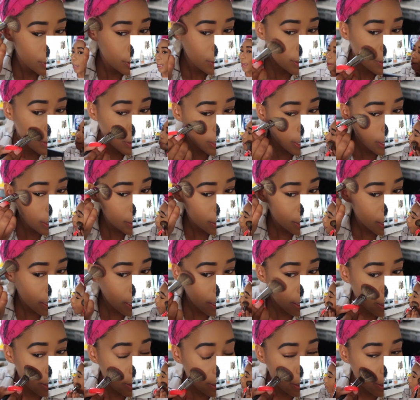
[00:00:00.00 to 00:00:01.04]
Just take
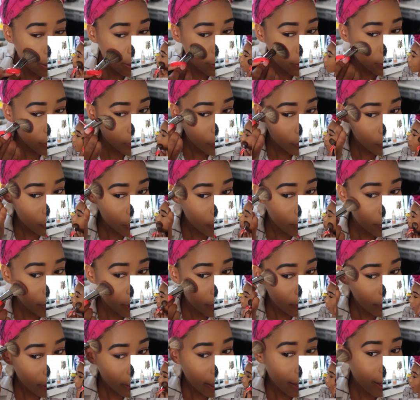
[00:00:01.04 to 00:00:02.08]
that, and I like to sweep
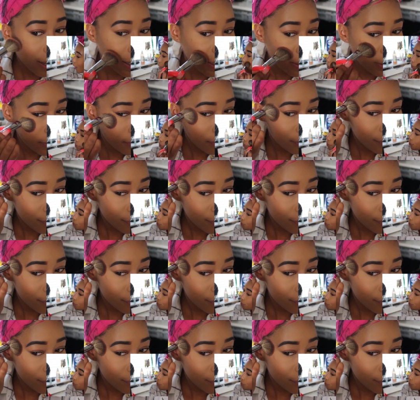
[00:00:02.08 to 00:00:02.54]
it back.